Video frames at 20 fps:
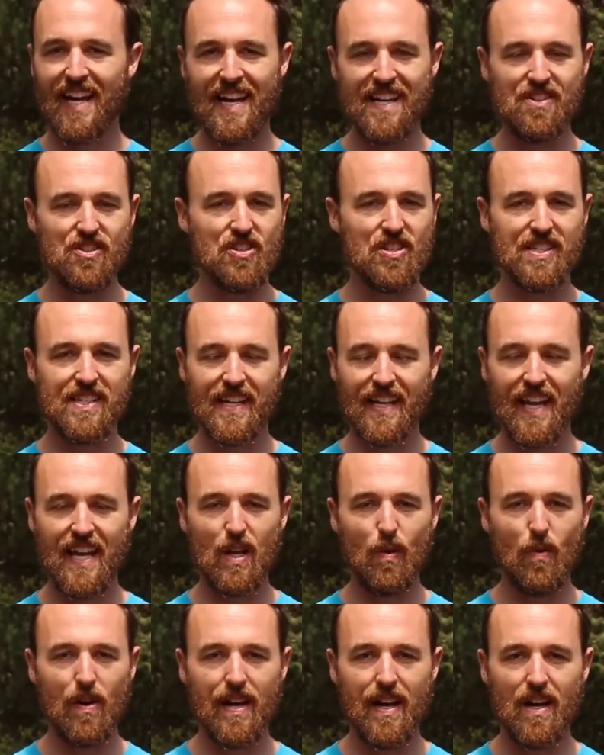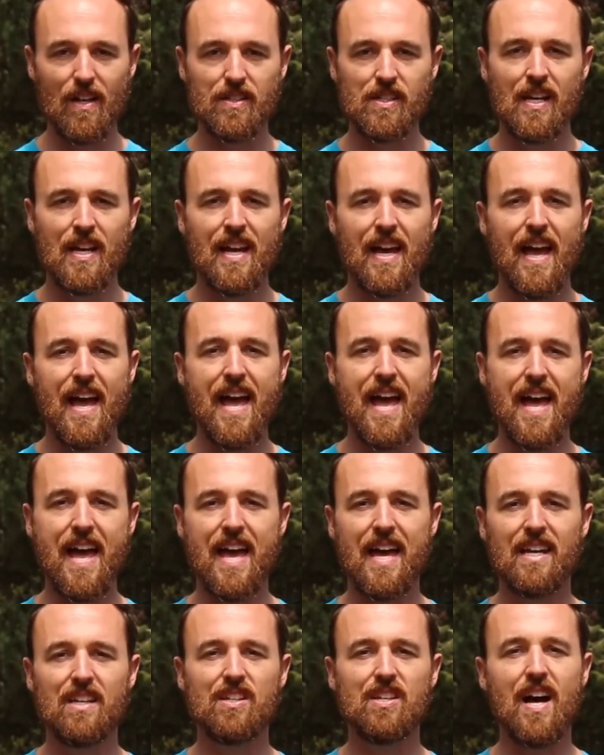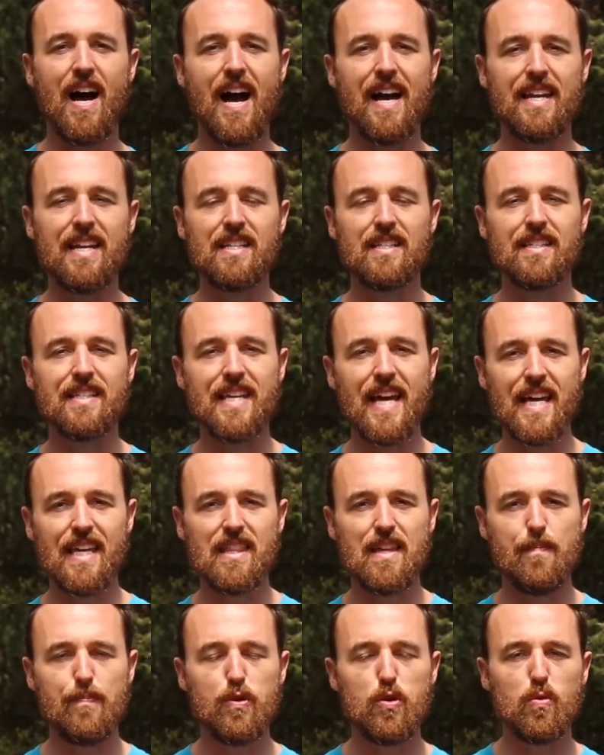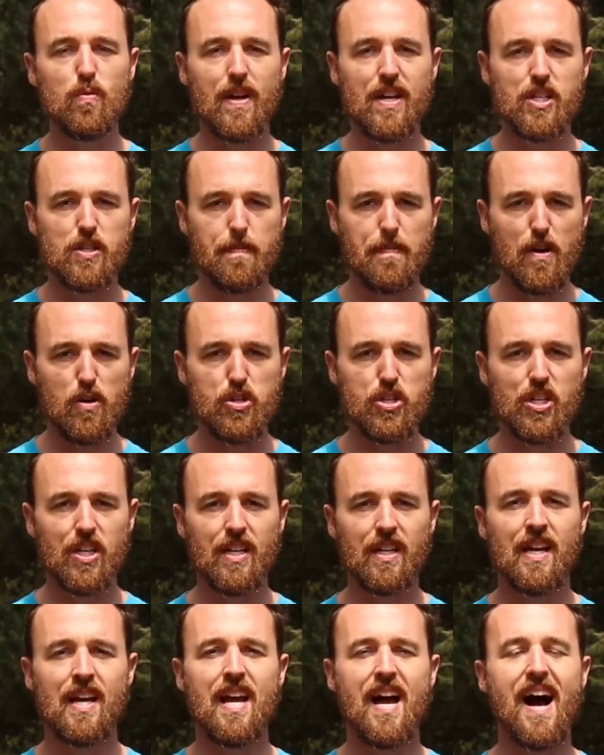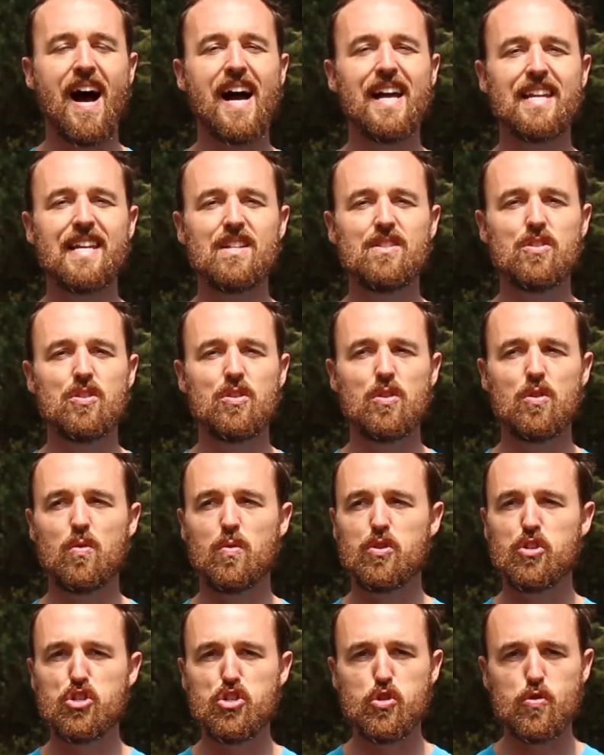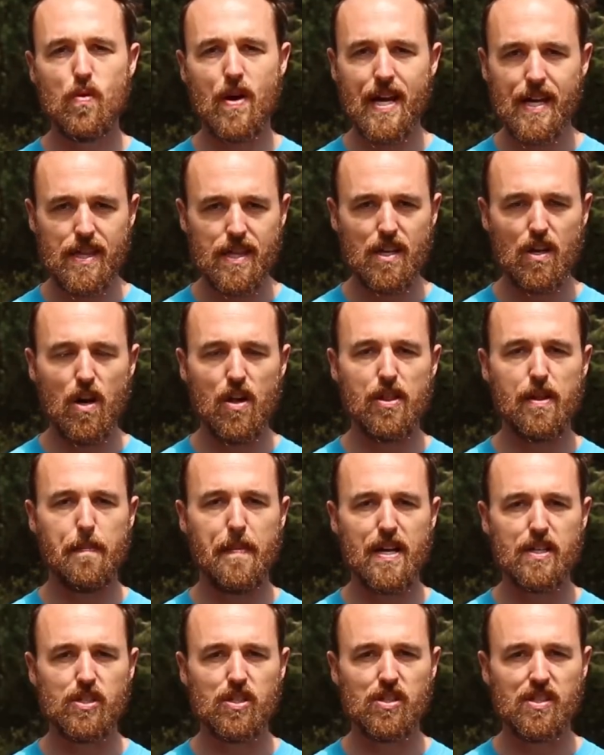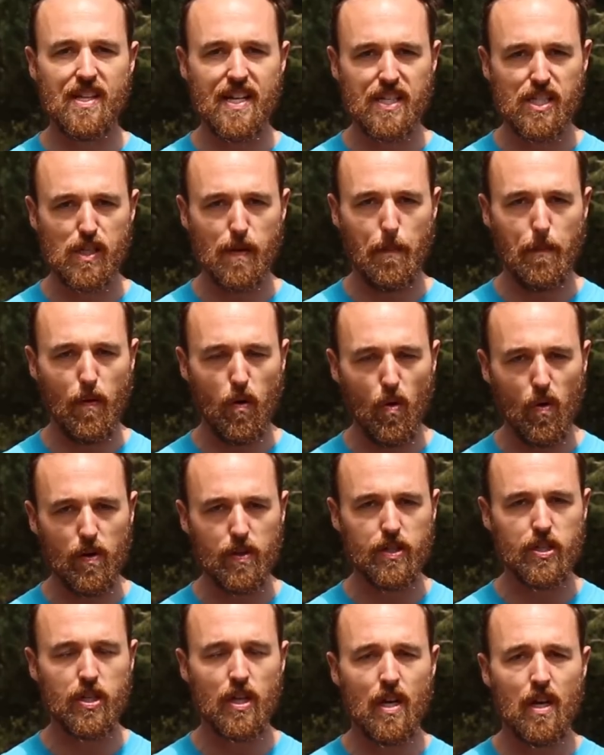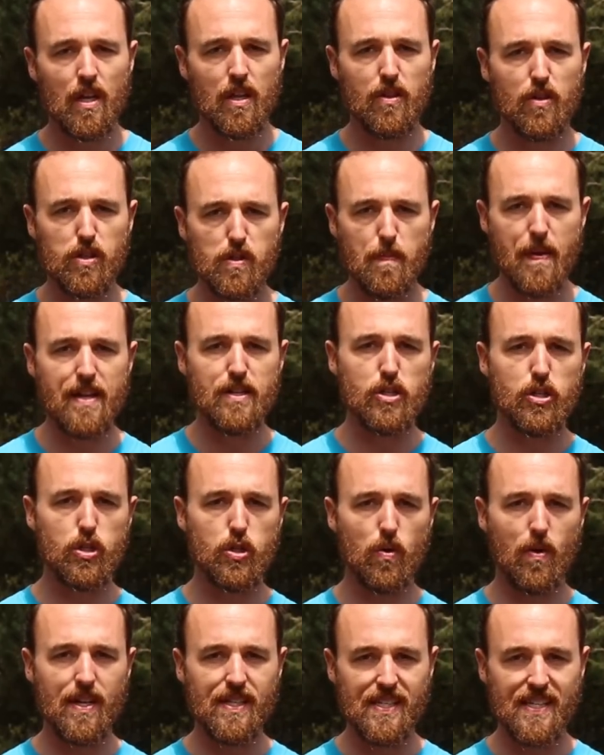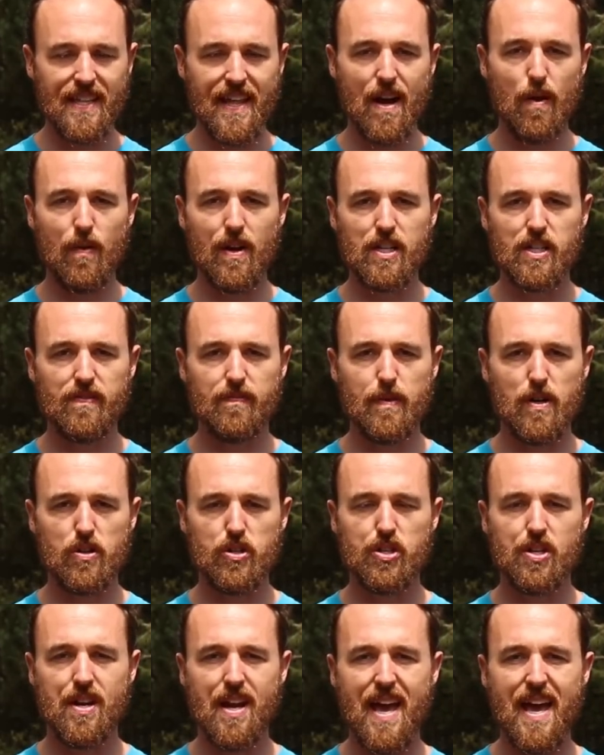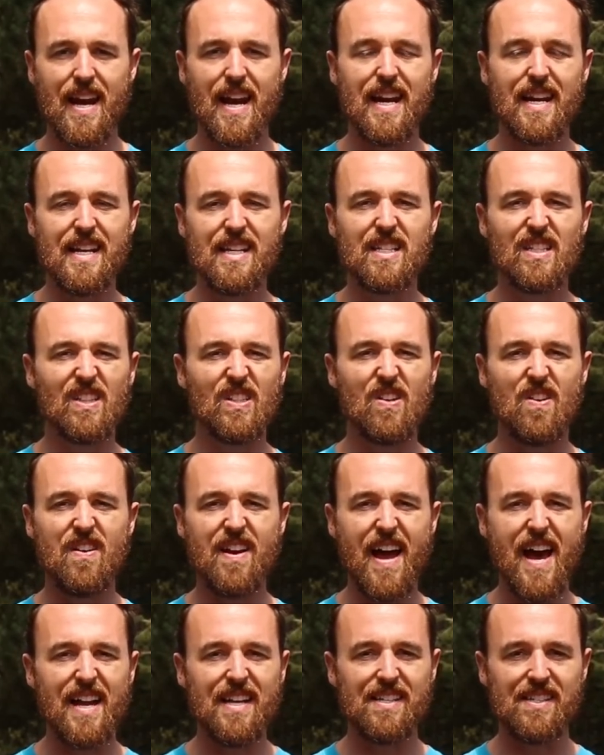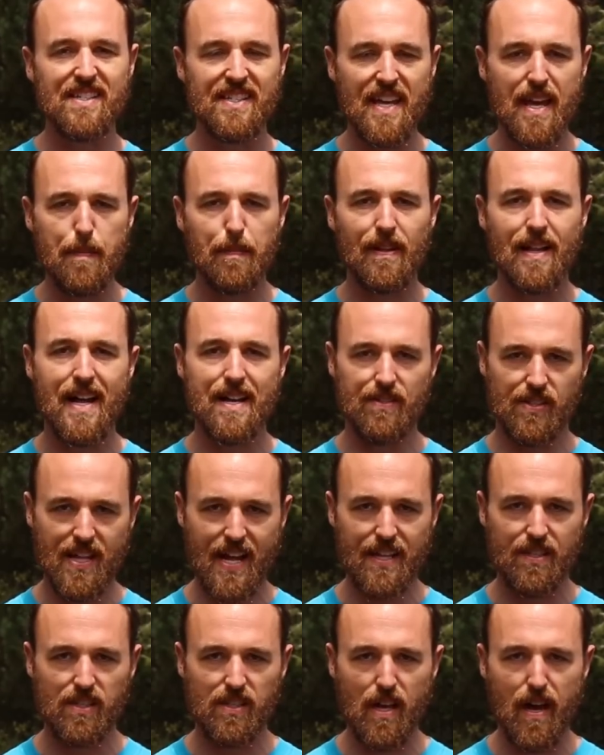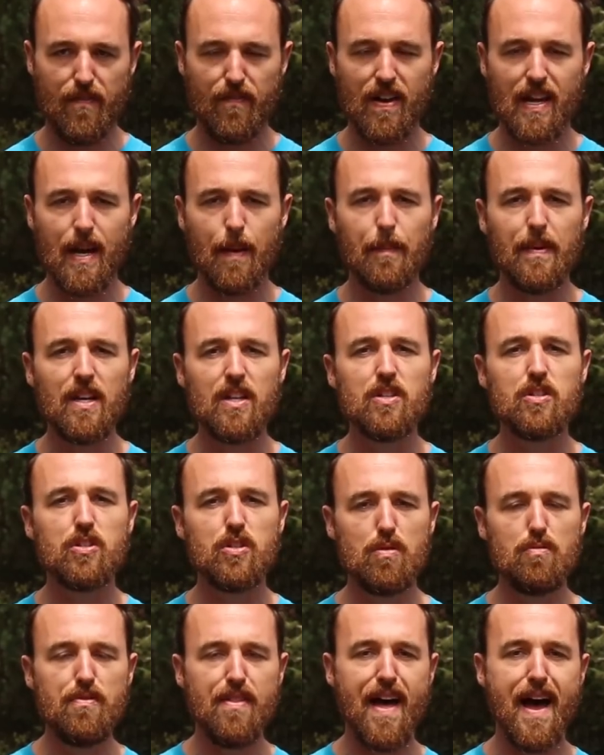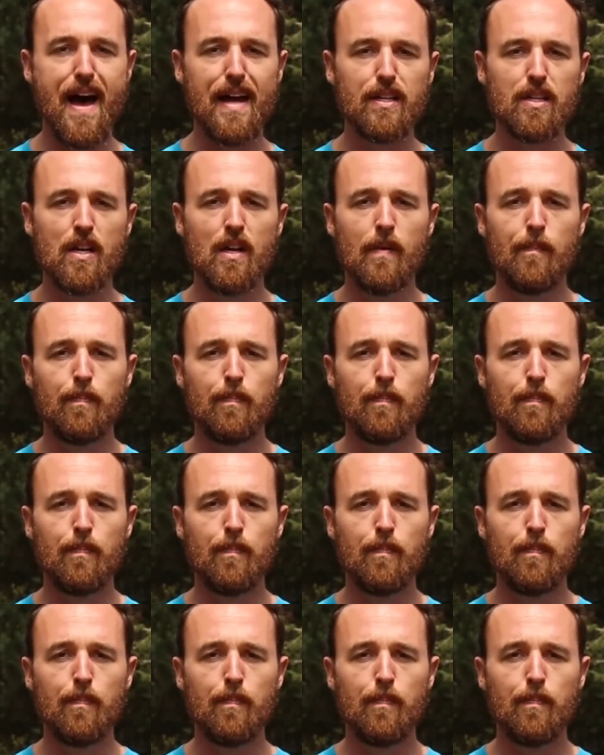legs just like anyone else and I need to take them through range of motion. I need to strengthen all the muscles that support those major joints in that range of motion and I need to learn how to stabilize that stuff. And I'm gonna do that